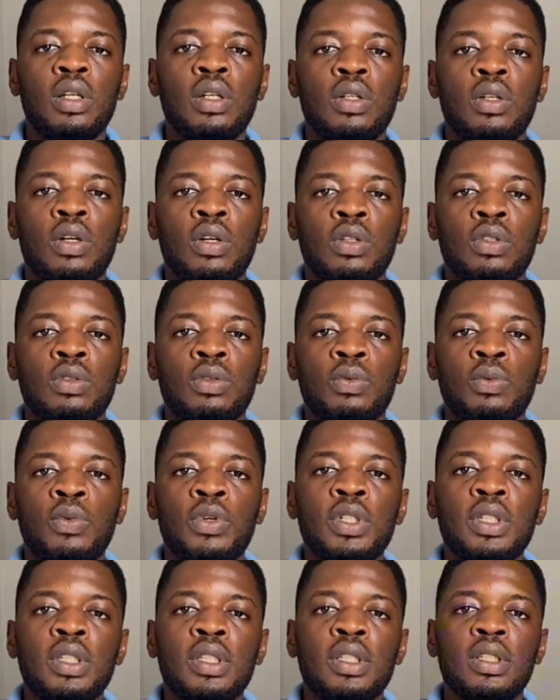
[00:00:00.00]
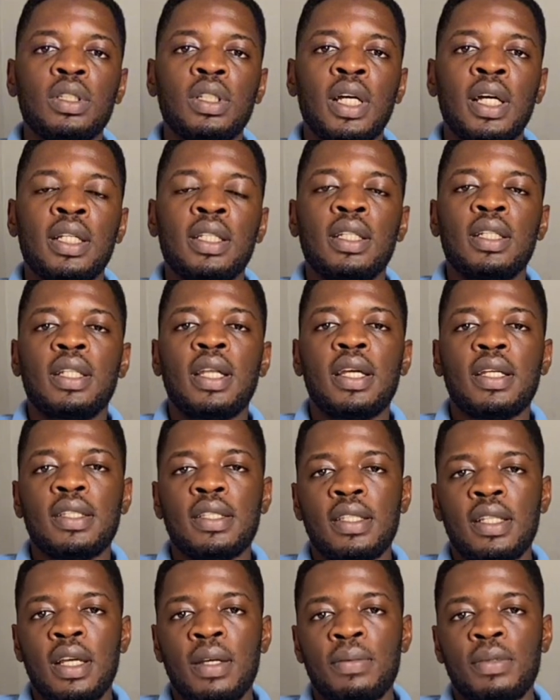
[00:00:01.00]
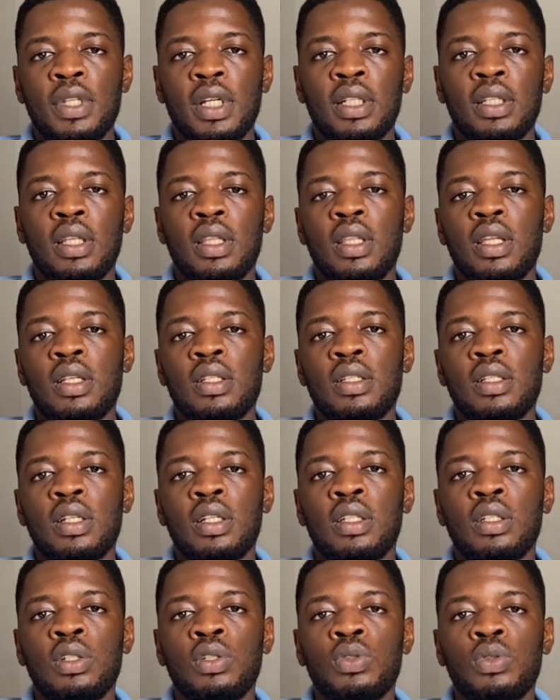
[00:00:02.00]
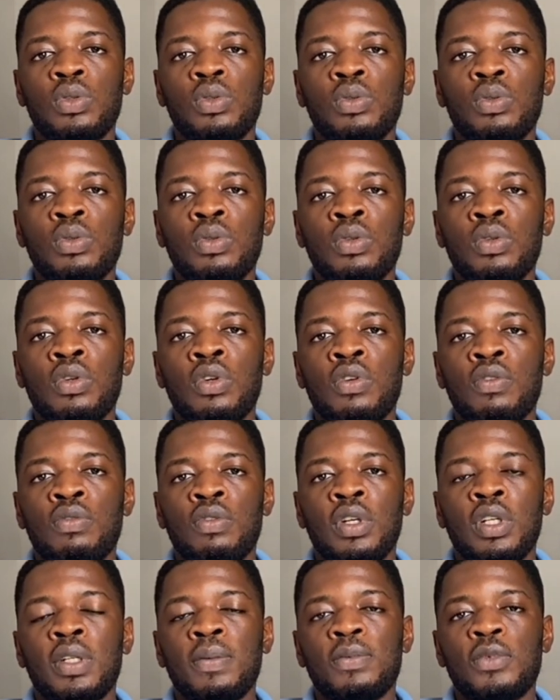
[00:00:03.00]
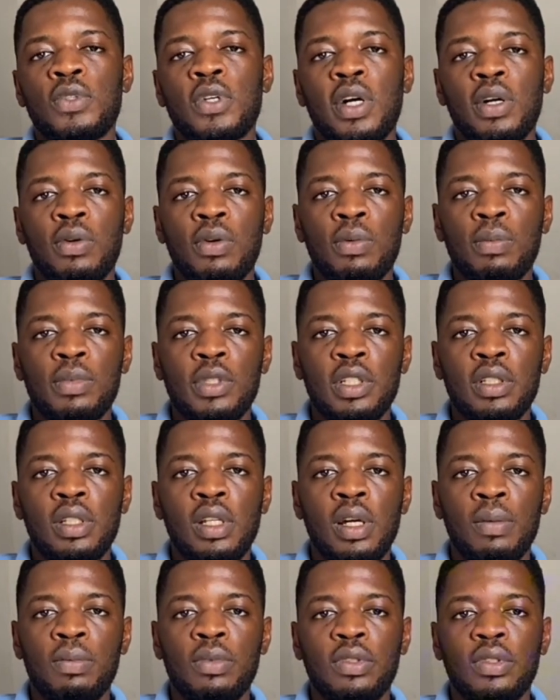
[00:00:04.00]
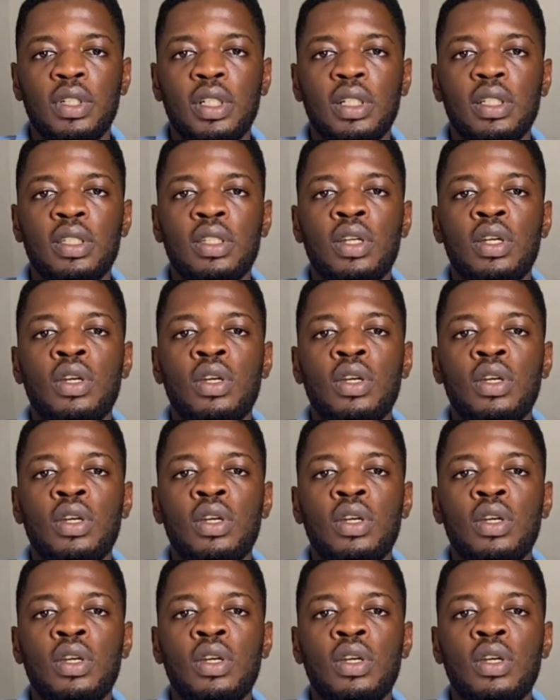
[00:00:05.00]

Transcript: on what are the next steps and the things he needs to do for him to accomplish that project.